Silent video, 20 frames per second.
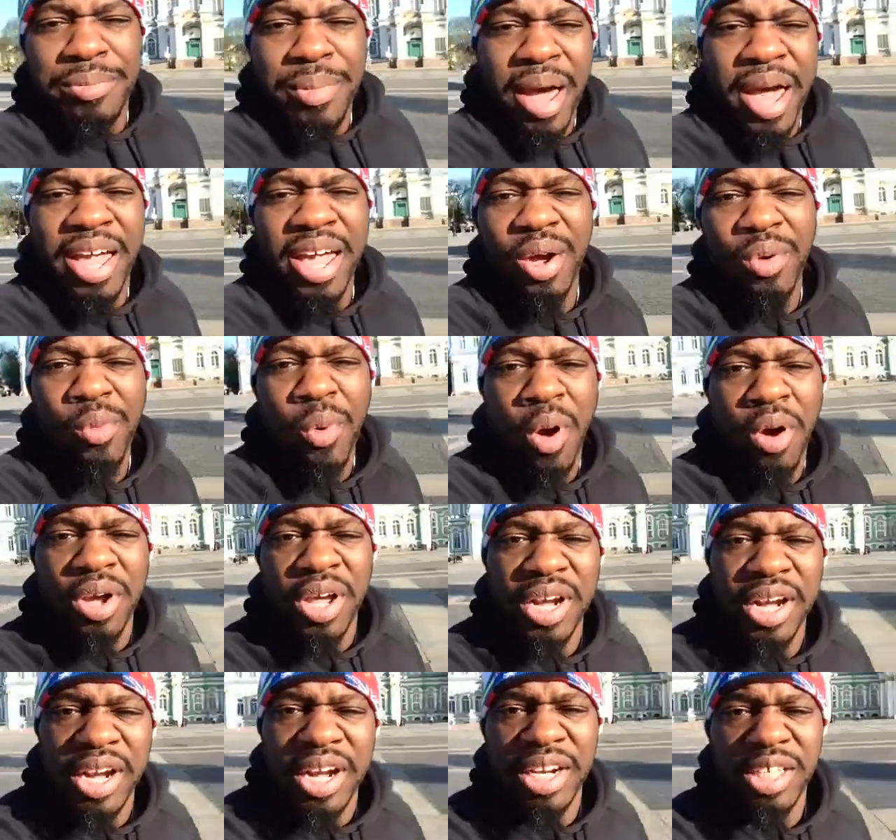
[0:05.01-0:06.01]
I'm out here
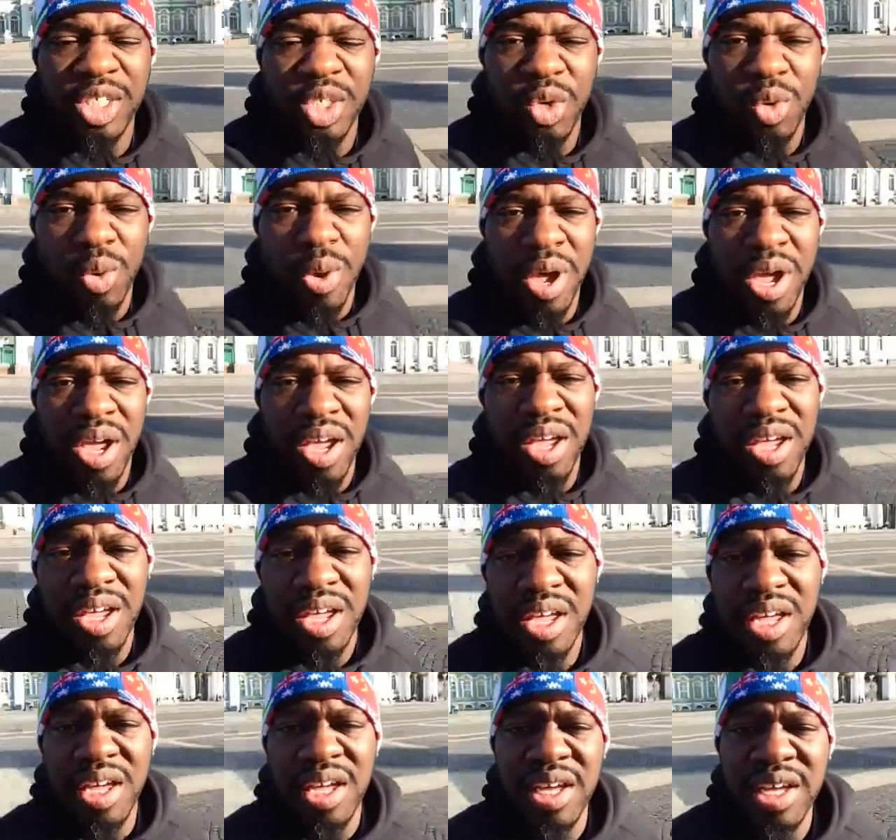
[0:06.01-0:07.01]
walking in the square.
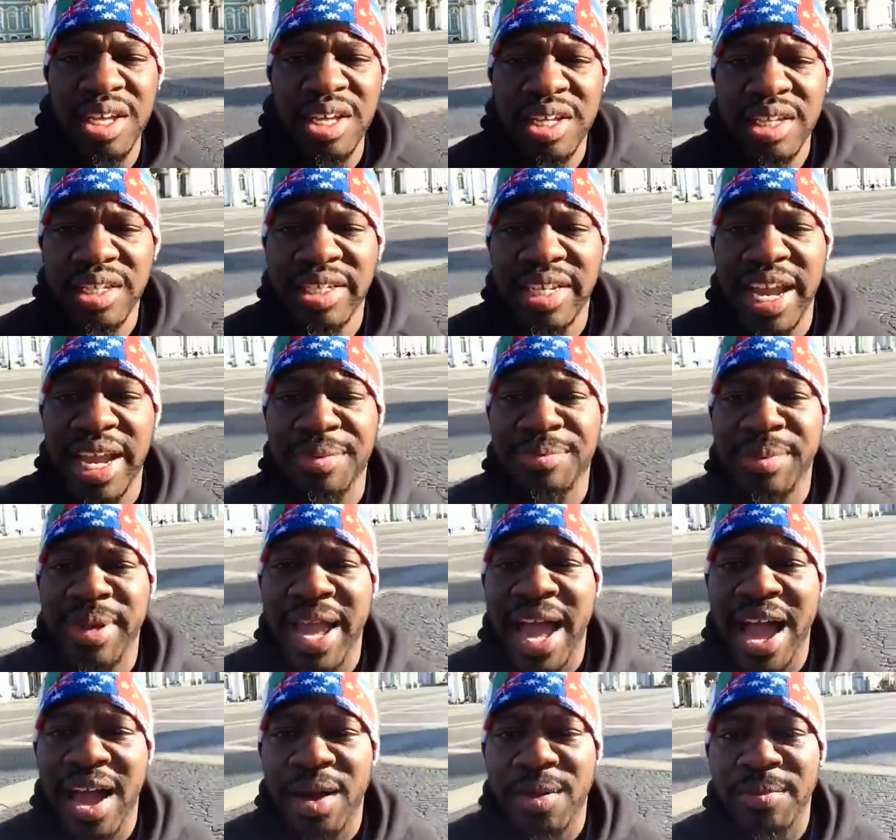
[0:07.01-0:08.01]
Check
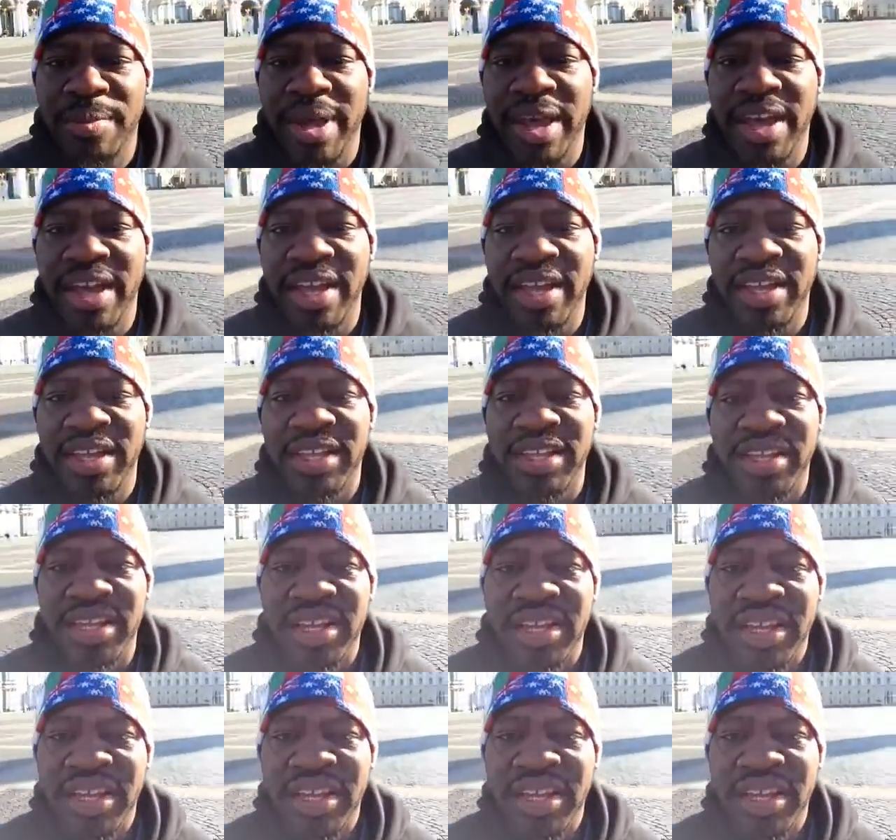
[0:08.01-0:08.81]
me out, man.